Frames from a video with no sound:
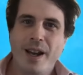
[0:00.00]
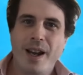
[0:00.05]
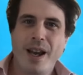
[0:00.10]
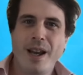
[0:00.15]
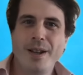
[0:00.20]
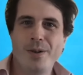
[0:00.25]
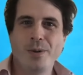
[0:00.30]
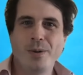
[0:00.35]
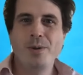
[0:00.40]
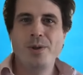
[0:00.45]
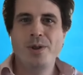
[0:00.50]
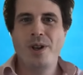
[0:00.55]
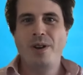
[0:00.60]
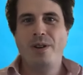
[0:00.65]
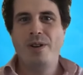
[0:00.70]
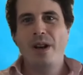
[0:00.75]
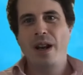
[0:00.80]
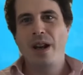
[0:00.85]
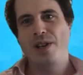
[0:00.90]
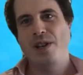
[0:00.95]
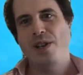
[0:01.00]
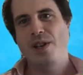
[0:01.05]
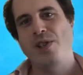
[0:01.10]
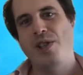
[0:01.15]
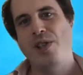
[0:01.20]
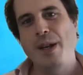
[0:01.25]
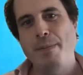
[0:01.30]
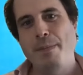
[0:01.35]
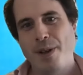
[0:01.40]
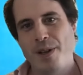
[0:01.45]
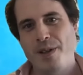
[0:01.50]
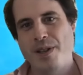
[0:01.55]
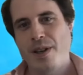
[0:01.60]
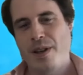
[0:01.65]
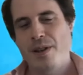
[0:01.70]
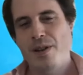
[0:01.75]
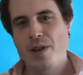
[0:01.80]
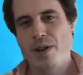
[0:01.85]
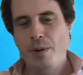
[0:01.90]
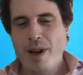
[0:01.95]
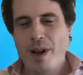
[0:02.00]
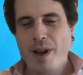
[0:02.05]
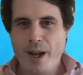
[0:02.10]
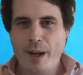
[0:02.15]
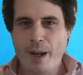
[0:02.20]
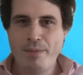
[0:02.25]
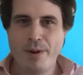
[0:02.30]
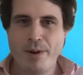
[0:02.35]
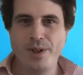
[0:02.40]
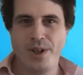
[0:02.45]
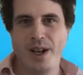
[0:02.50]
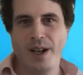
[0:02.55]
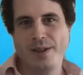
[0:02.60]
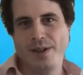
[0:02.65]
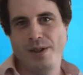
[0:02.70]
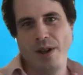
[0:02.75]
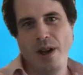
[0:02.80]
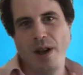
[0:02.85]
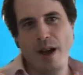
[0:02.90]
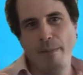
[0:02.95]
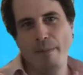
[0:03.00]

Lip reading: it's also just cheaper to do AI projects